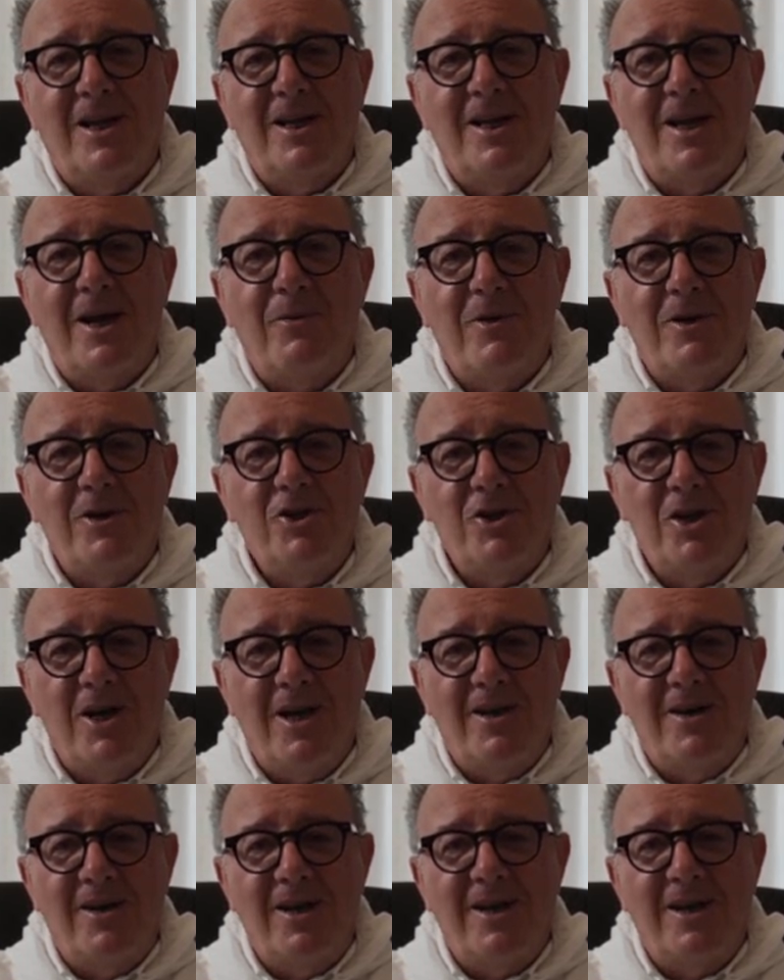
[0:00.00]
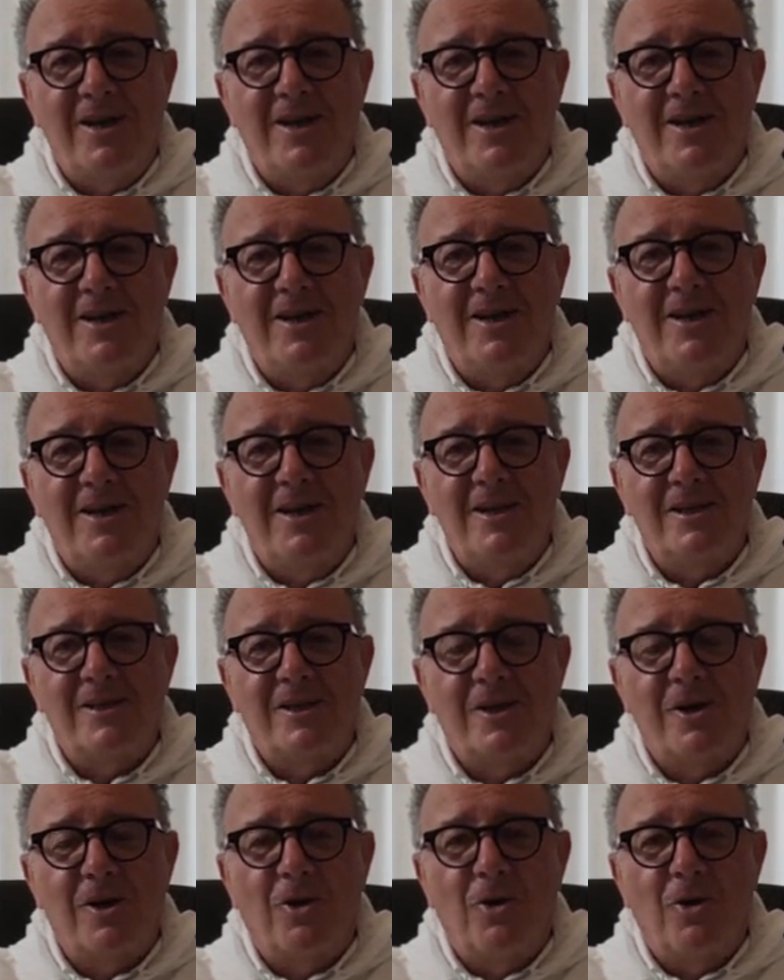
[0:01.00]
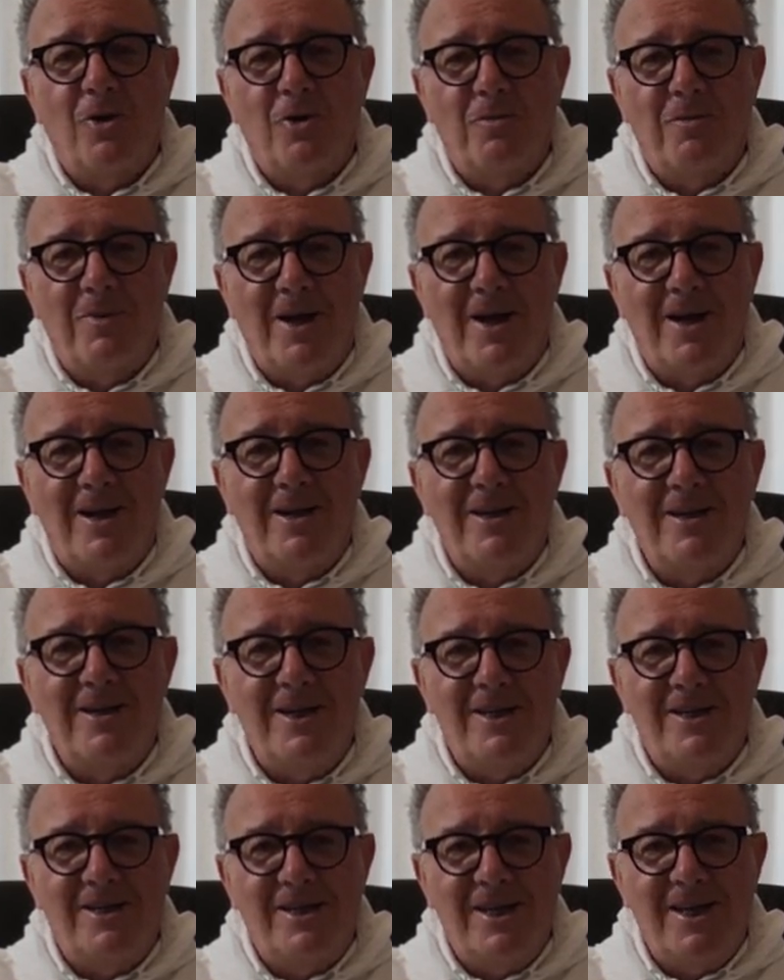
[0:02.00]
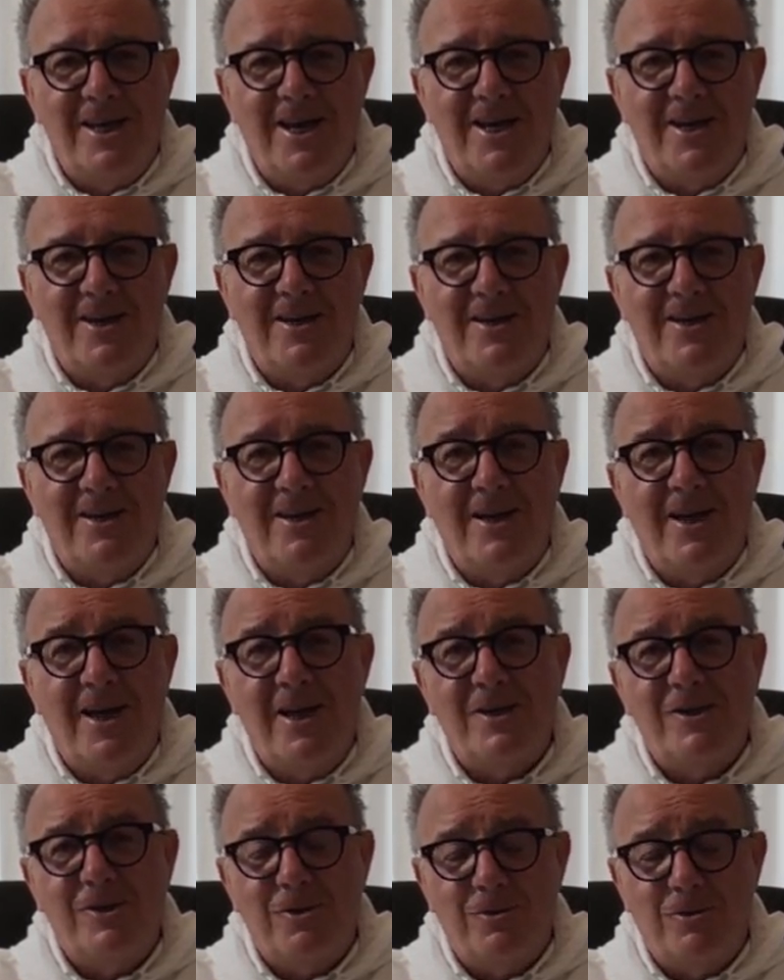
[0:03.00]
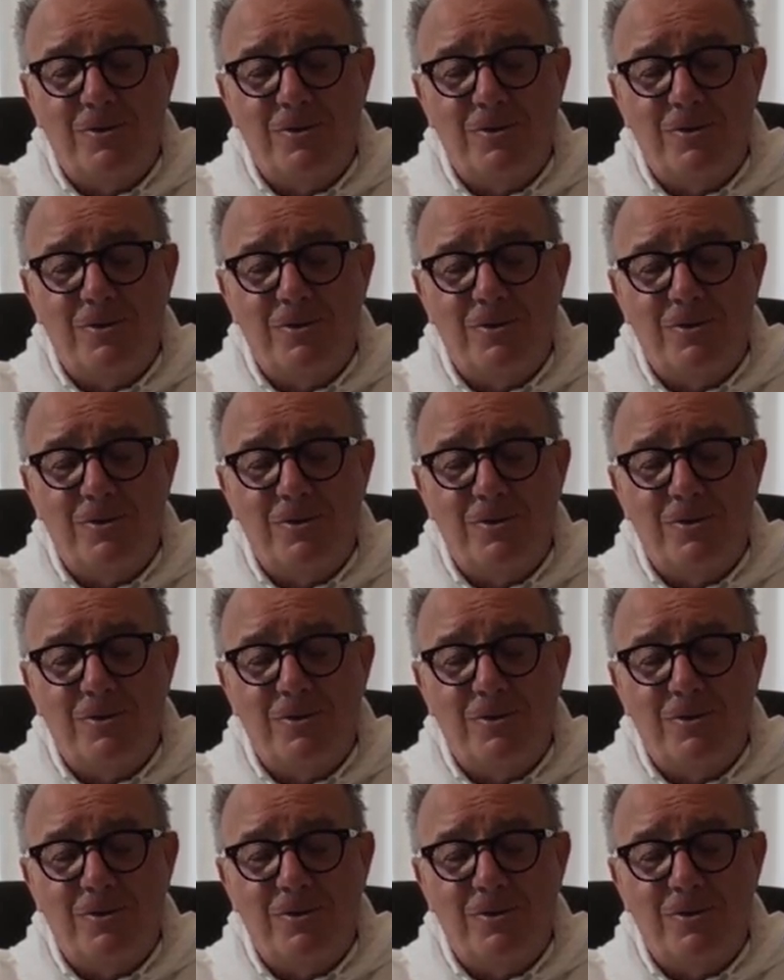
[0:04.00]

and our sharing is global this year as